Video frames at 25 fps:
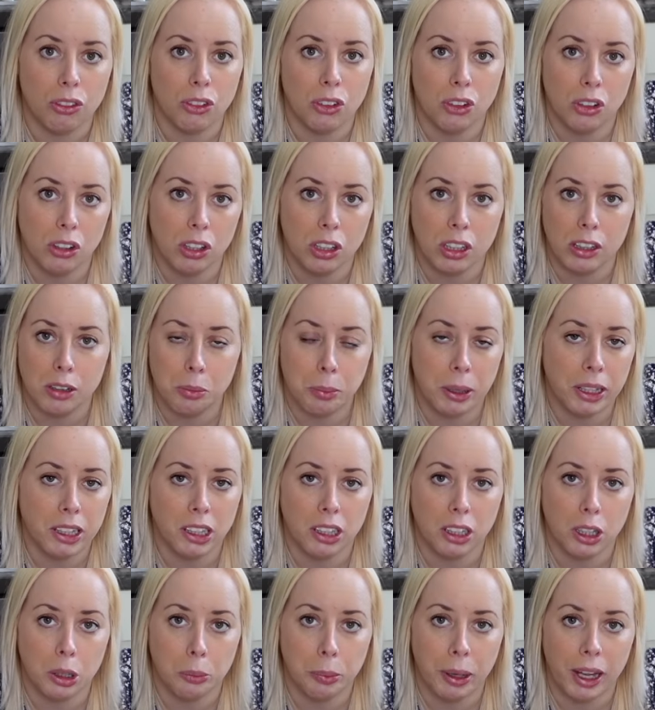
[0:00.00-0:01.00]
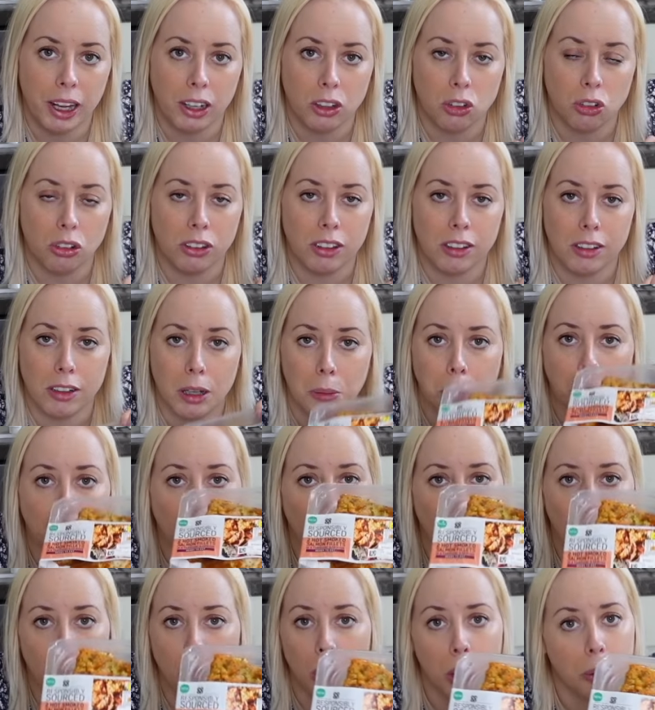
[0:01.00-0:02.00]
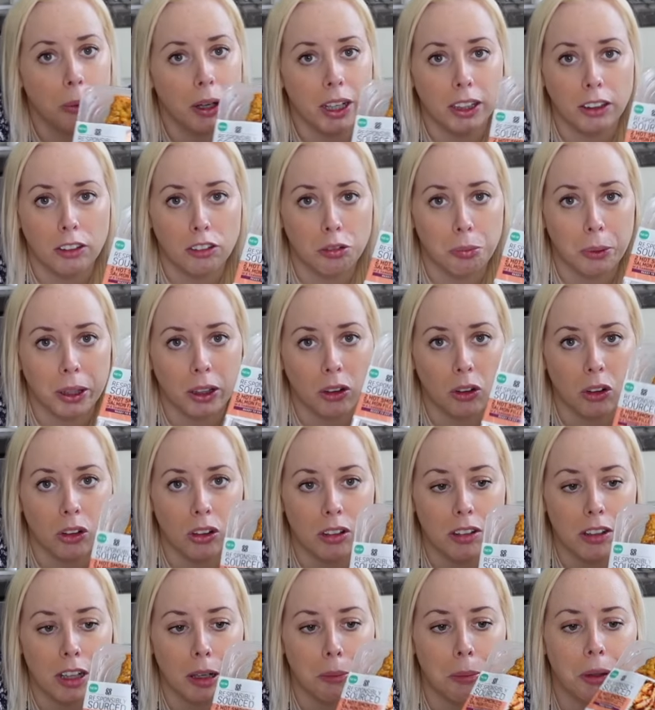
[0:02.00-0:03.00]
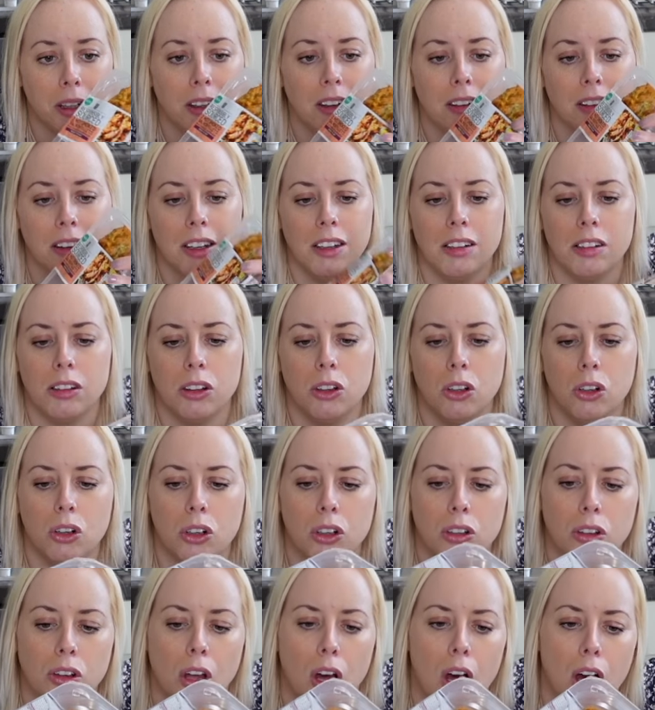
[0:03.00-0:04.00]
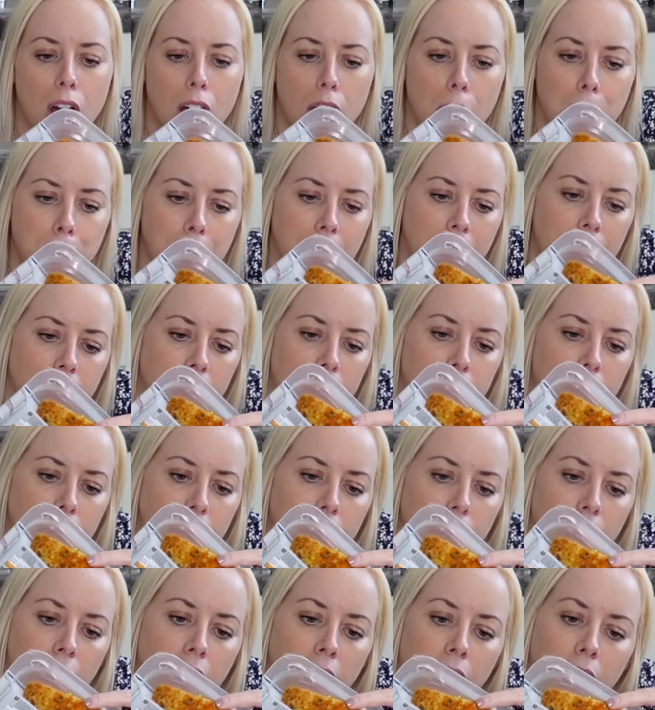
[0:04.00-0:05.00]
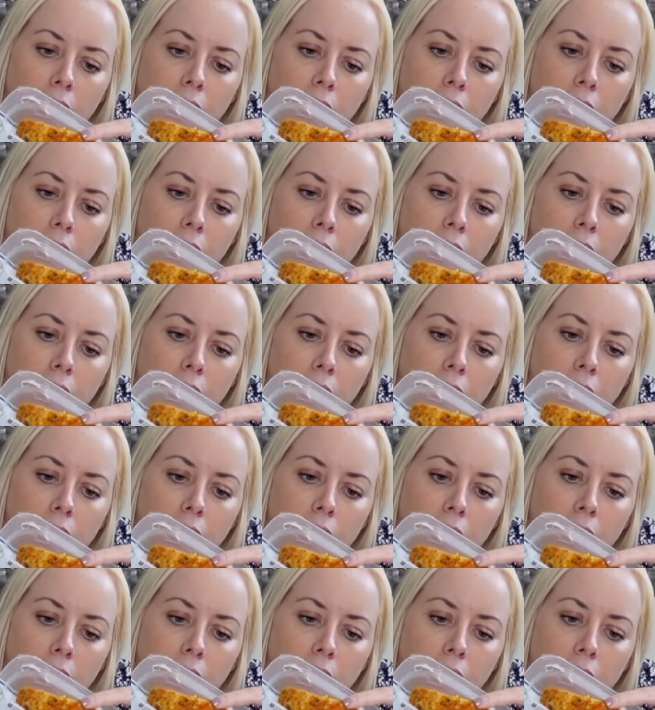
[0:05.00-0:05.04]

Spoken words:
to spend a little bit extra on the salmon. You know I love my cooked salmon. This looks amazing.